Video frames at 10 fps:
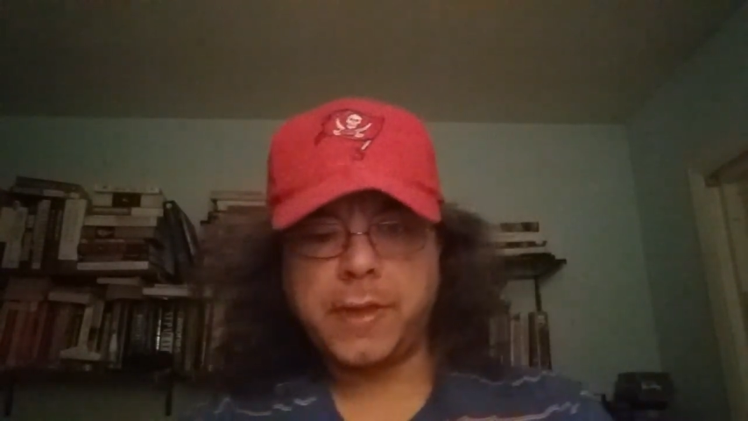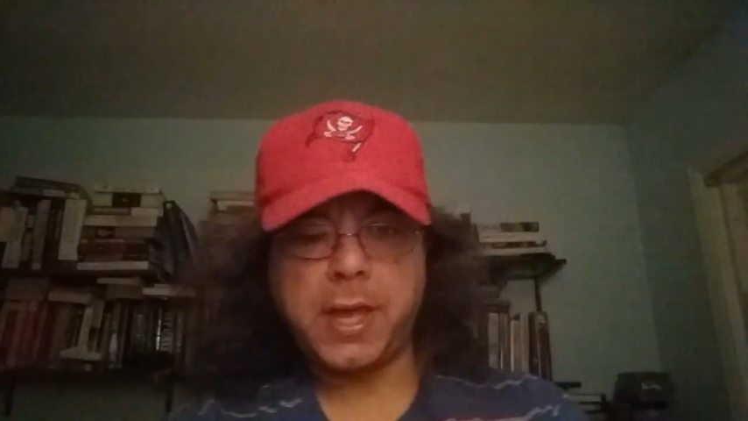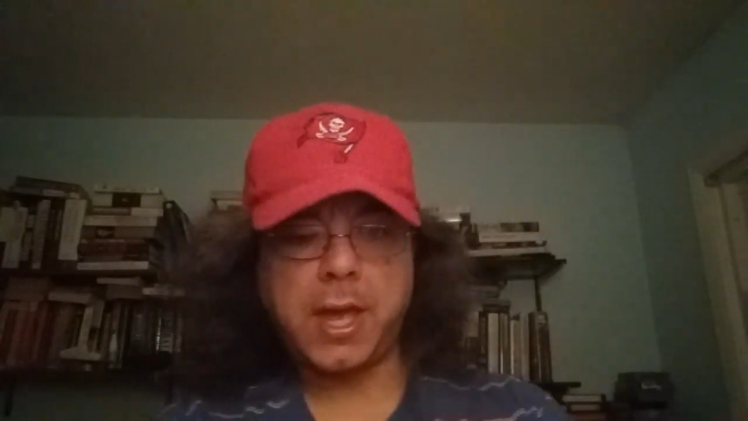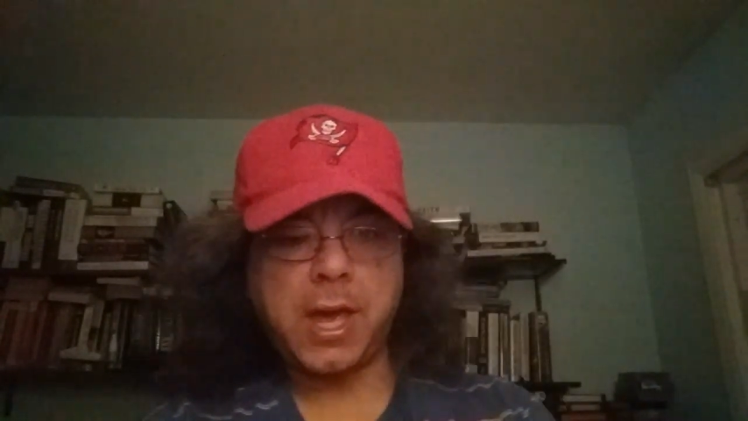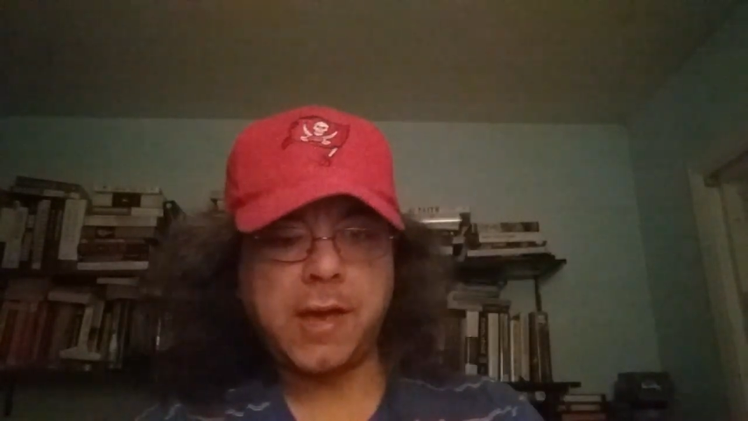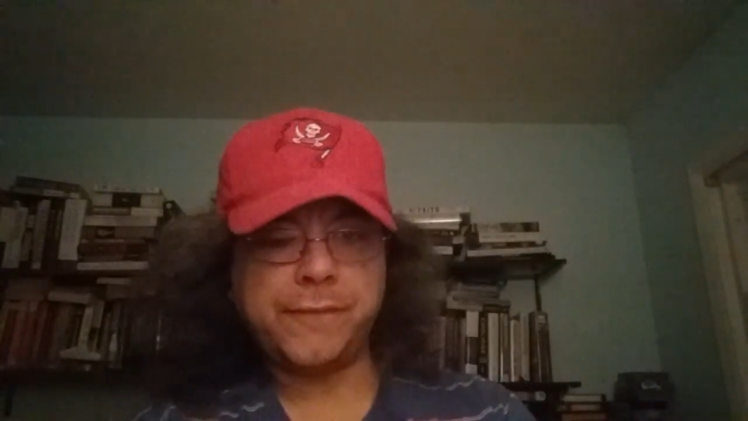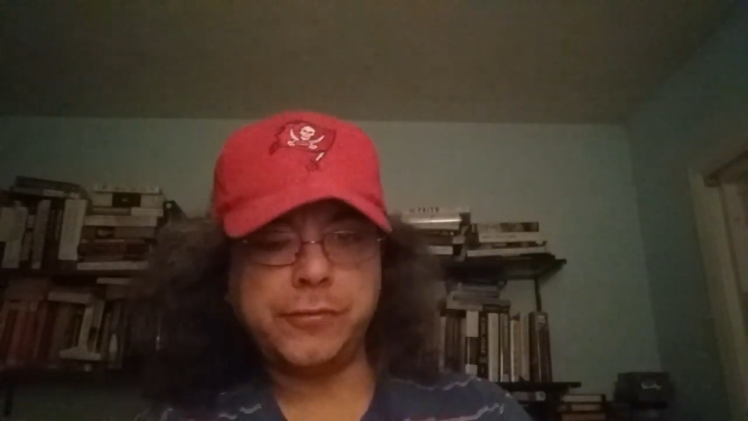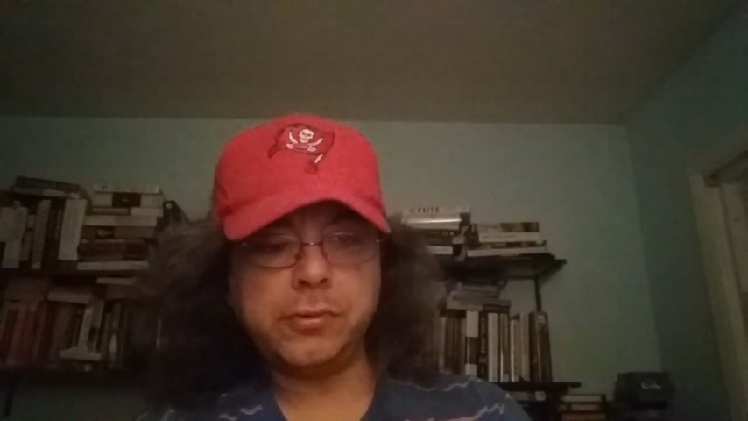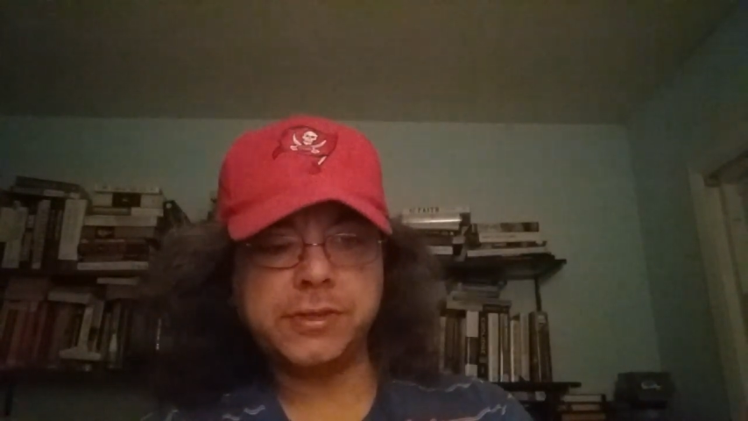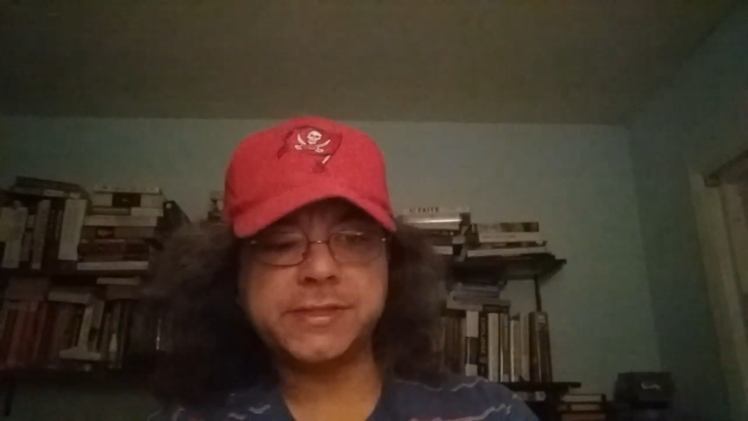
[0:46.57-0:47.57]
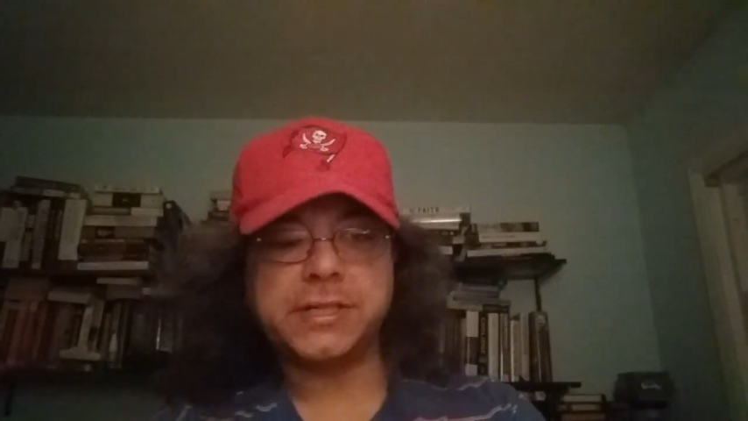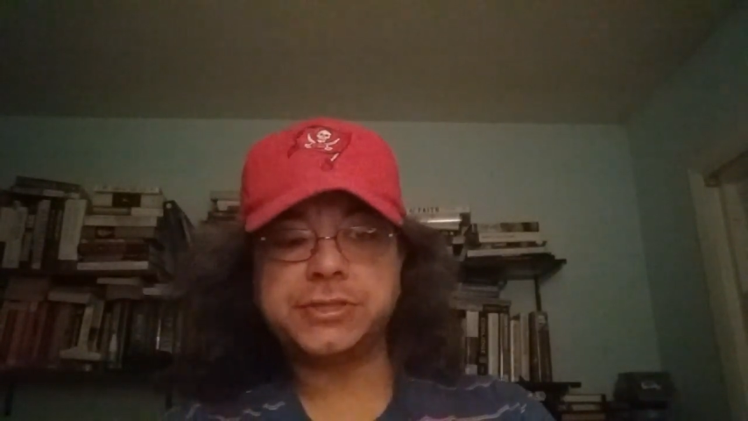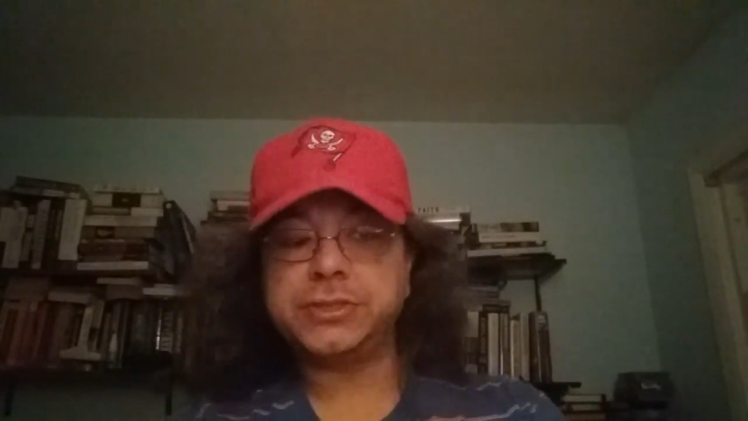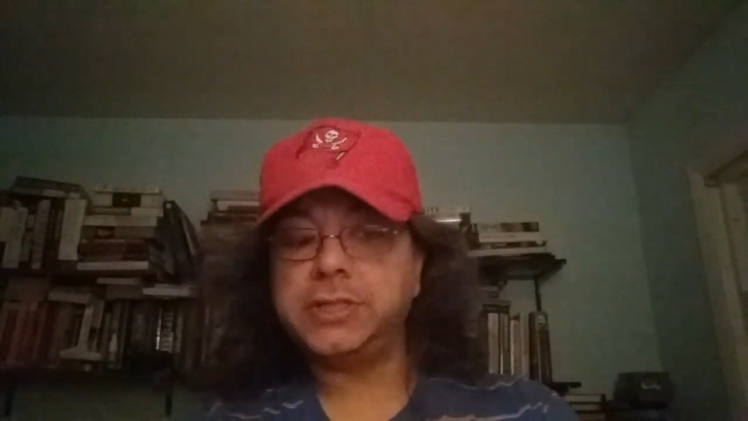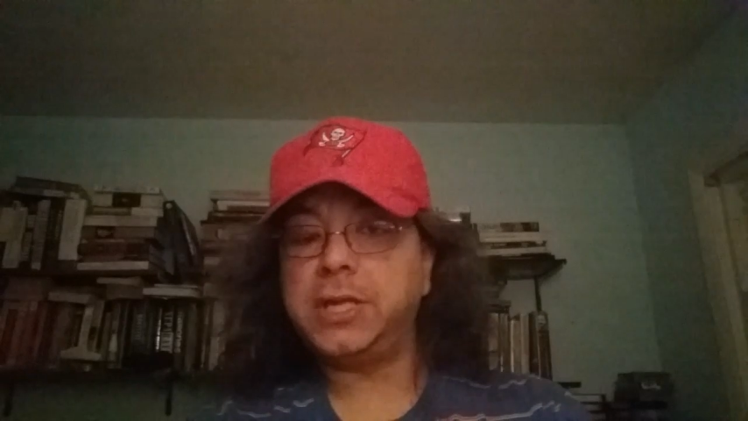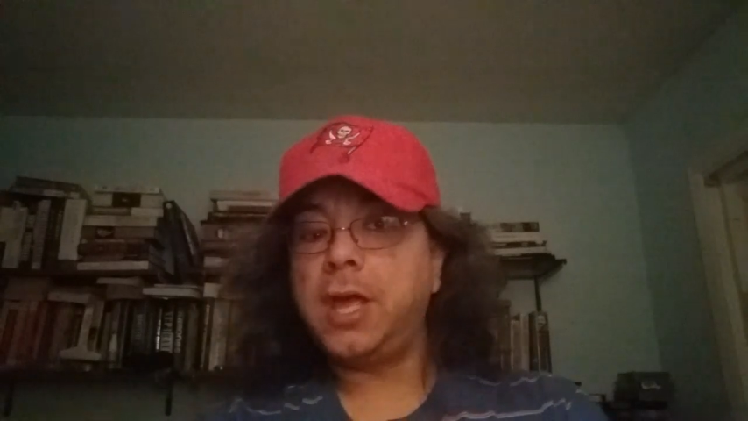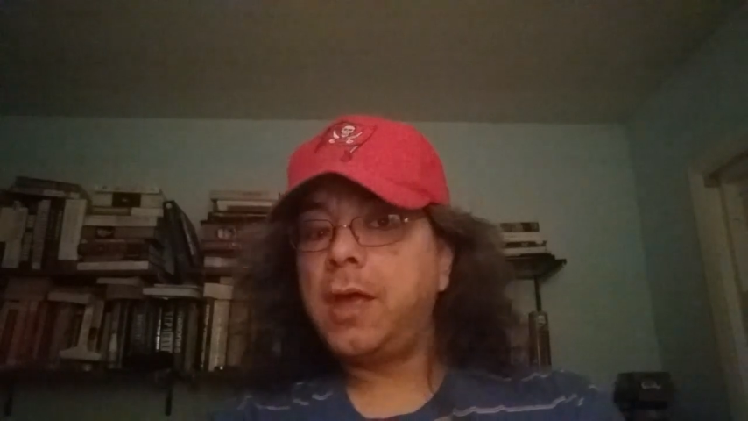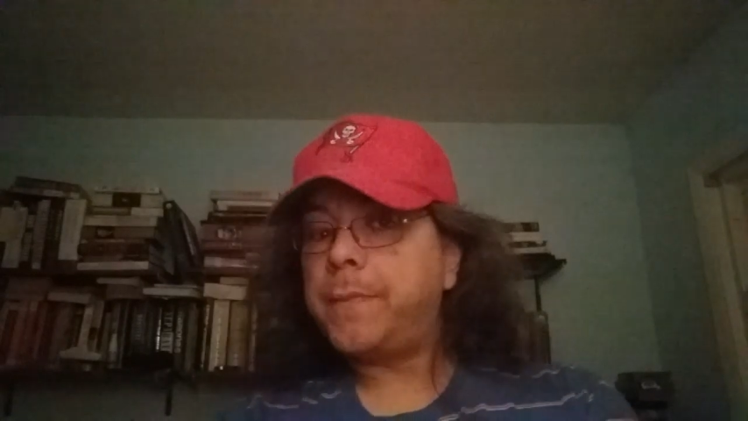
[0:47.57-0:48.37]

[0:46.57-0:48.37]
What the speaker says: They have to essentially